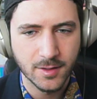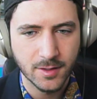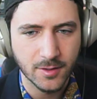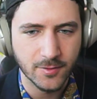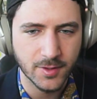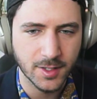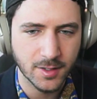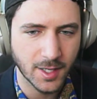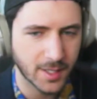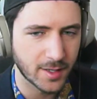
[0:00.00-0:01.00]
Over
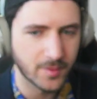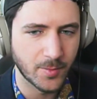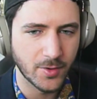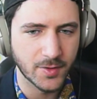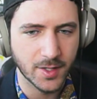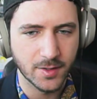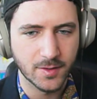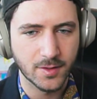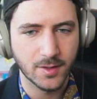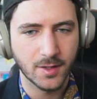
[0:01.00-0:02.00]
here, I can't point at
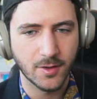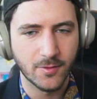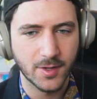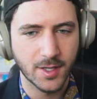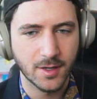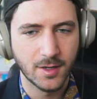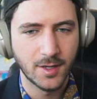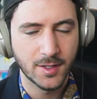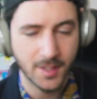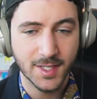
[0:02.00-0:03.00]
it. Over here,
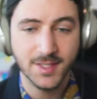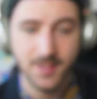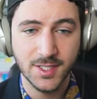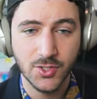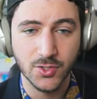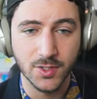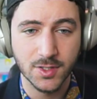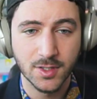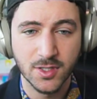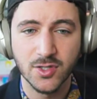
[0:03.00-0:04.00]
that's a t-shirt.
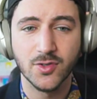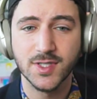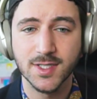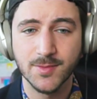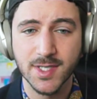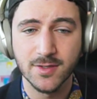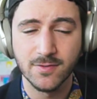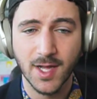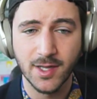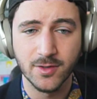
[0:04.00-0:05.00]
No sentimental
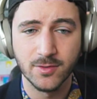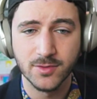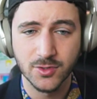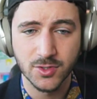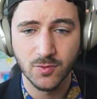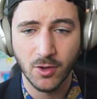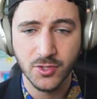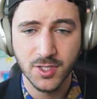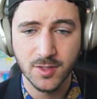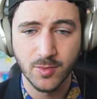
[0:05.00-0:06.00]
value. Just
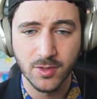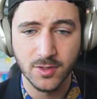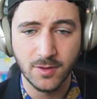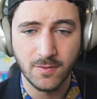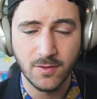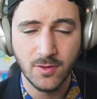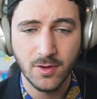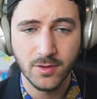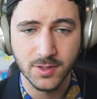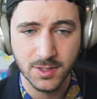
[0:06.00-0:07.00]
washed it, put it on the floor
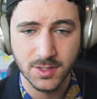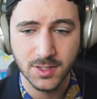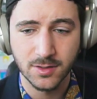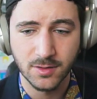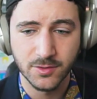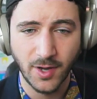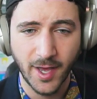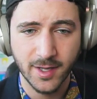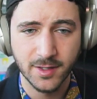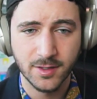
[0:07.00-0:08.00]
because it's still
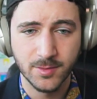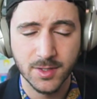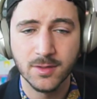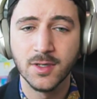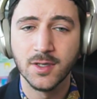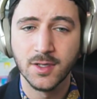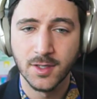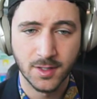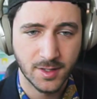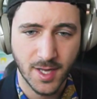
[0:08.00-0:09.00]
drying a little bit.
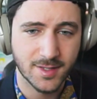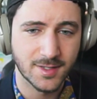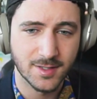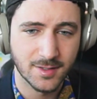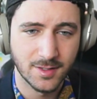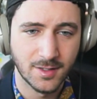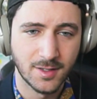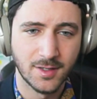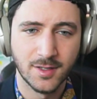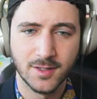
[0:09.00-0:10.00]
That's
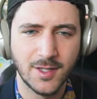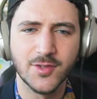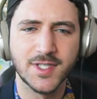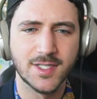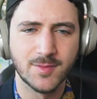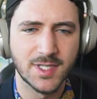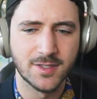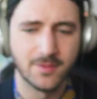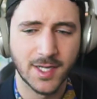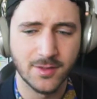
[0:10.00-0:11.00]
no
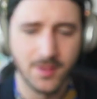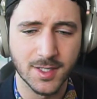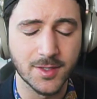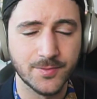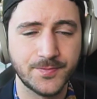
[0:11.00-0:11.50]
sentimental value there.